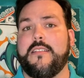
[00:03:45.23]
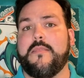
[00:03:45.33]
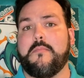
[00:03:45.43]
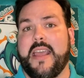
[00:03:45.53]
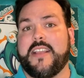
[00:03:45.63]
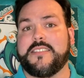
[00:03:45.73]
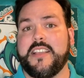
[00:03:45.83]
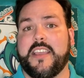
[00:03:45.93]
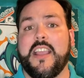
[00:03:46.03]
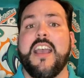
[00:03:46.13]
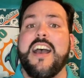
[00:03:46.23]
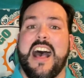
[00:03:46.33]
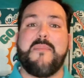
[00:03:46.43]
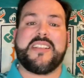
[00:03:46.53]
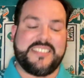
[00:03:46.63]
Mike Gesicki.
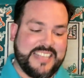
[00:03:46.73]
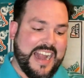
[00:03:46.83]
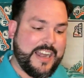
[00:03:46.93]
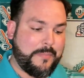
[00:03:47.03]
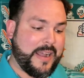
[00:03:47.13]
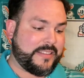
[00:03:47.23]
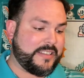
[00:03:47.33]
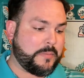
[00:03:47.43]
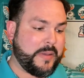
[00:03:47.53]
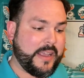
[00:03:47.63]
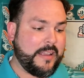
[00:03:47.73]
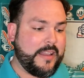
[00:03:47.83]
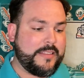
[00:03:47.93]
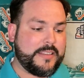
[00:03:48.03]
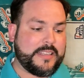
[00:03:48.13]
I'm excited about this pick.
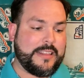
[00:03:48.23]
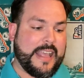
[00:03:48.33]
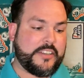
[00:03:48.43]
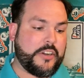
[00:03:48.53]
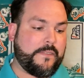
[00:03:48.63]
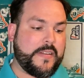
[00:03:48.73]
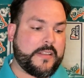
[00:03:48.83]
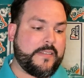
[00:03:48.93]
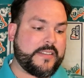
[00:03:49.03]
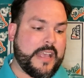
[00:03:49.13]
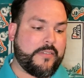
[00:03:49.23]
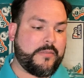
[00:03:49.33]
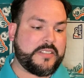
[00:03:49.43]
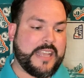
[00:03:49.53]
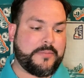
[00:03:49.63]
This kid last year, 57
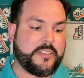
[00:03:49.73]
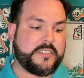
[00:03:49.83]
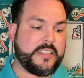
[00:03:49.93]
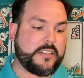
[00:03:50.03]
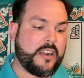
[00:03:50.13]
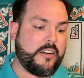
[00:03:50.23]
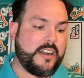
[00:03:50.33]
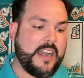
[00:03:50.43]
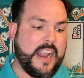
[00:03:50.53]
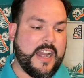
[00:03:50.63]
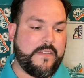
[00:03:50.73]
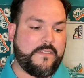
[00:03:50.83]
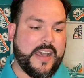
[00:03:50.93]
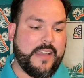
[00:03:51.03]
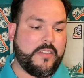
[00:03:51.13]
receptions,
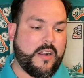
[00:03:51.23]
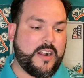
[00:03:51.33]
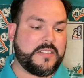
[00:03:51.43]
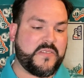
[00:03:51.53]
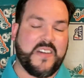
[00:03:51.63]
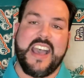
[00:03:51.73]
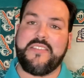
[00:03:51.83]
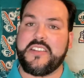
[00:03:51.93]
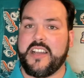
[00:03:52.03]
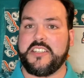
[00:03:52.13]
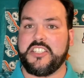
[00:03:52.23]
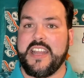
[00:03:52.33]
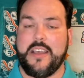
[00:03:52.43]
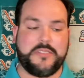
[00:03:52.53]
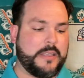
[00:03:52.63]
685 yards, 5
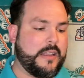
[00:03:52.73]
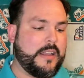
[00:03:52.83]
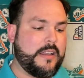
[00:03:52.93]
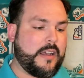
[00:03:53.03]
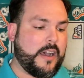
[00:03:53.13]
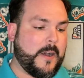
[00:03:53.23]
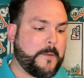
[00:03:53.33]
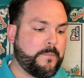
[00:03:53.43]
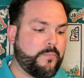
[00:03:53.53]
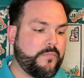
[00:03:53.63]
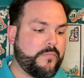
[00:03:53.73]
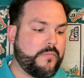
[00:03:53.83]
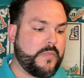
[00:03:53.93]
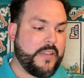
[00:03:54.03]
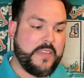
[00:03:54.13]
touchdowns.
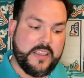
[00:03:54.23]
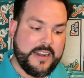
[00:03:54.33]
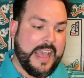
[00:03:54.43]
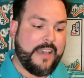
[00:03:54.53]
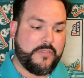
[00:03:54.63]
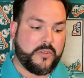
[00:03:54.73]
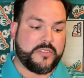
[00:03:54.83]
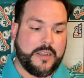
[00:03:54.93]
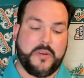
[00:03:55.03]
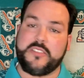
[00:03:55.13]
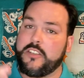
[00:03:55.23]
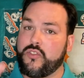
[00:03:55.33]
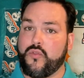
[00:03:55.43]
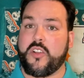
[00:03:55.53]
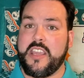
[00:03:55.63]
If he could have those numbers in
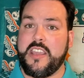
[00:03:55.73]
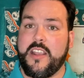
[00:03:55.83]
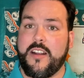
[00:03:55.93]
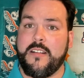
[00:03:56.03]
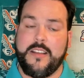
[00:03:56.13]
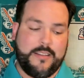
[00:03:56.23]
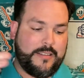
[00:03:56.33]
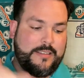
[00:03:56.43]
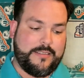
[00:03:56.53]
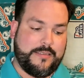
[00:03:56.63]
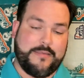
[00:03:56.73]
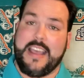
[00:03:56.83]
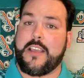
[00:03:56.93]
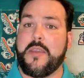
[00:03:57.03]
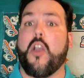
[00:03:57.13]
his rookie year,
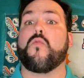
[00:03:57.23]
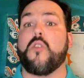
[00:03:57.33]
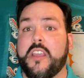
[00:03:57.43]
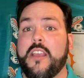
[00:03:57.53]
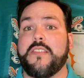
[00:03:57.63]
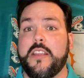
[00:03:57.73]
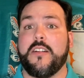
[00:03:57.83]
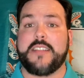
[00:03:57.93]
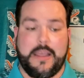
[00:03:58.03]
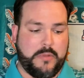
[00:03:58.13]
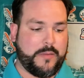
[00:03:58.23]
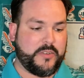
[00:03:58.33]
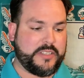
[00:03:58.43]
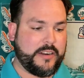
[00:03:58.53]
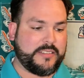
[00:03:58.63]
that could be a rookie of the year type
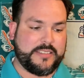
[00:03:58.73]
numbers here.